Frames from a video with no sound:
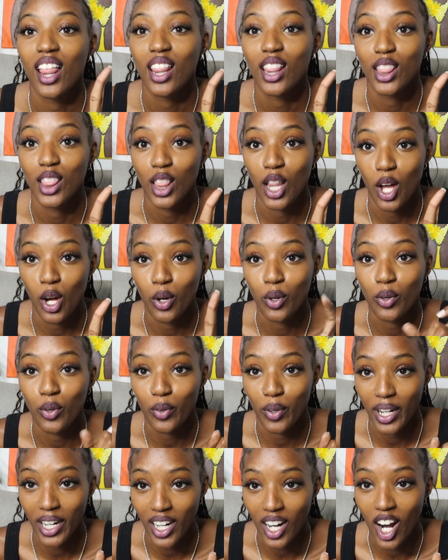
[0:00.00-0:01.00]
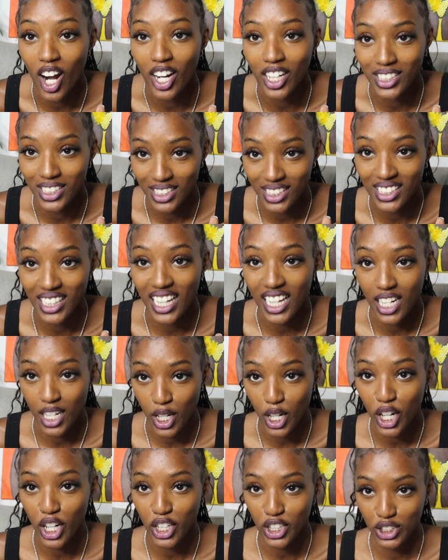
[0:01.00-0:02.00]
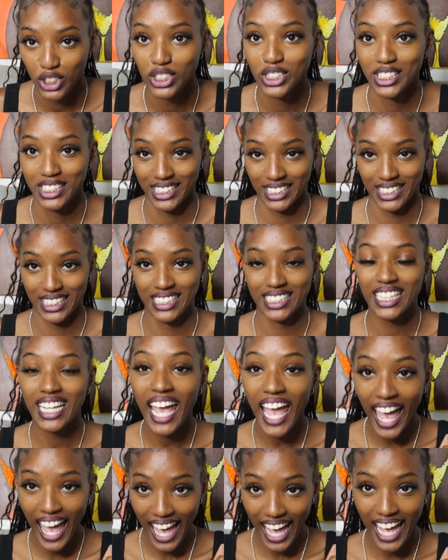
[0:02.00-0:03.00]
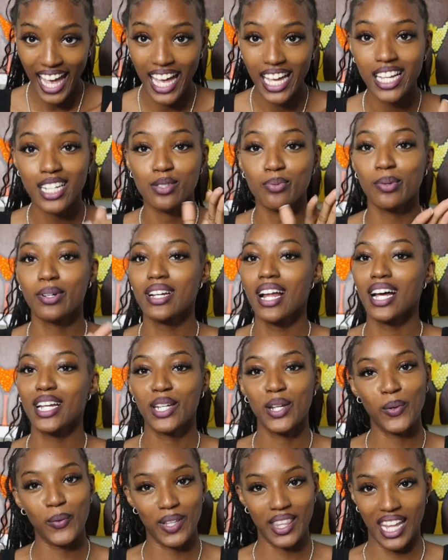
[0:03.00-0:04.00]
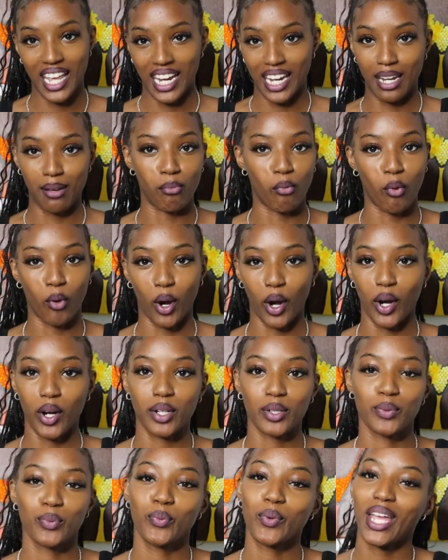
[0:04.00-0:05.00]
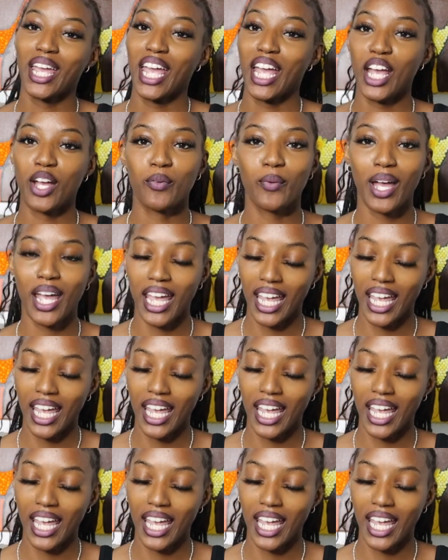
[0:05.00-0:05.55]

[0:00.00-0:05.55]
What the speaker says: lowering our standards, okay? Because we're not doing that anymore. We